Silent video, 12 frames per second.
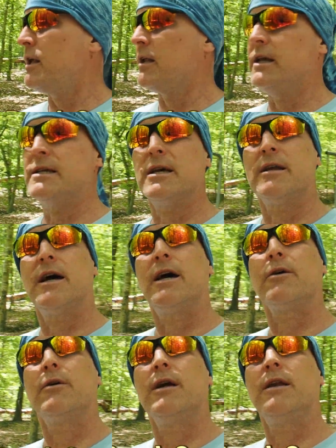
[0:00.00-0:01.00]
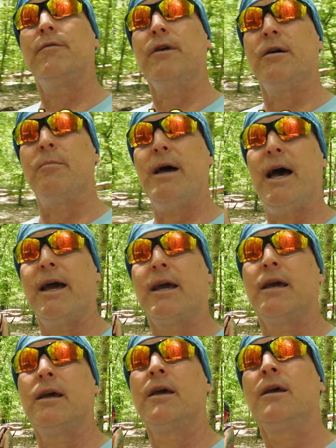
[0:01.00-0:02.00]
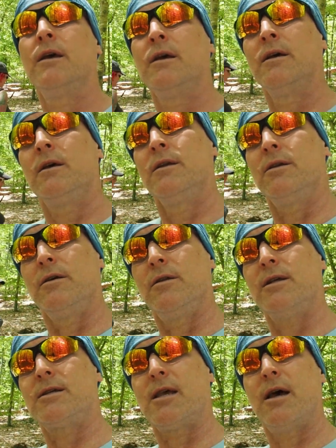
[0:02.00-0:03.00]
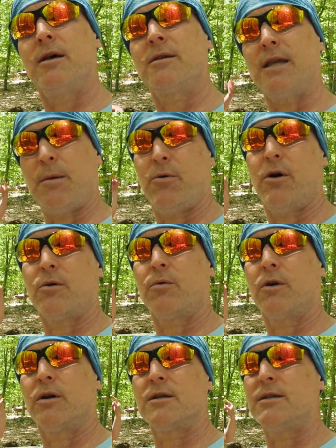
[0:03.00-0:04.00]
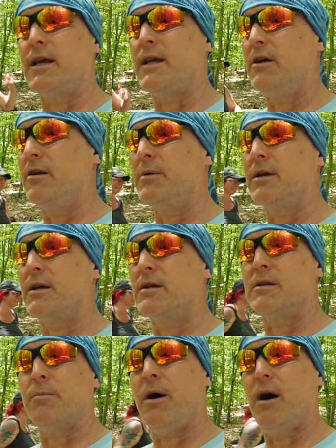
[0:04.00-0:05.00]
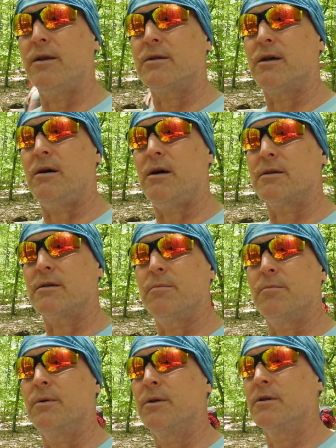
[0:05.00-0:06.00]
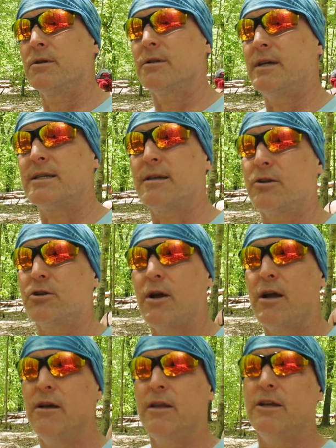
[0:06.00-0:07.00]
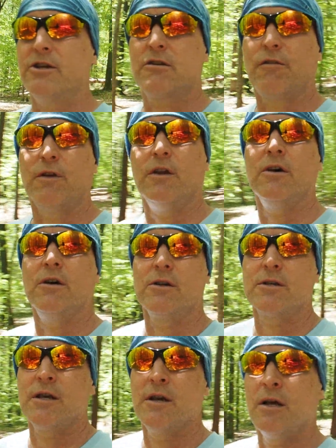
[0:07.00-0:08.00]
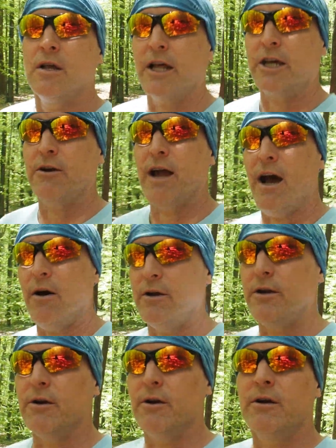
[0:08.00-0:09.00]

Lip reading: Lisa and I agreed if we come back to this state park, we're gonna stay here because the pond is awesome. It's a nice little trail and it just feels like you're out here.